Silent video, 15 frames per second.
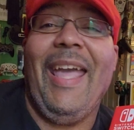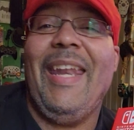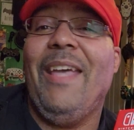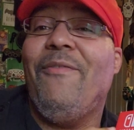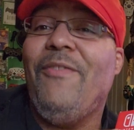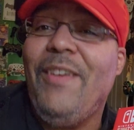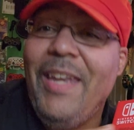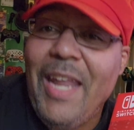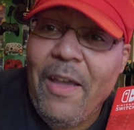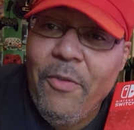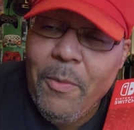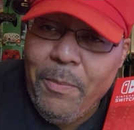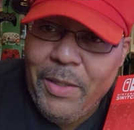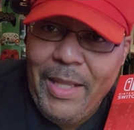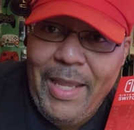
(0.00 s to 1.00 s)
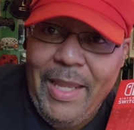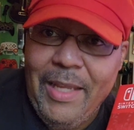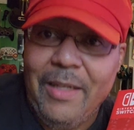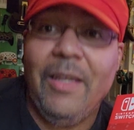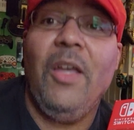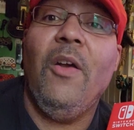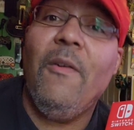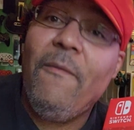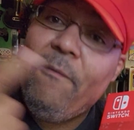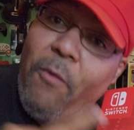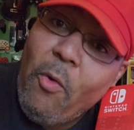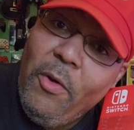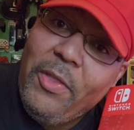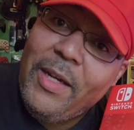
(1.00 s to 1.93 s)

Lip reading: and have never played for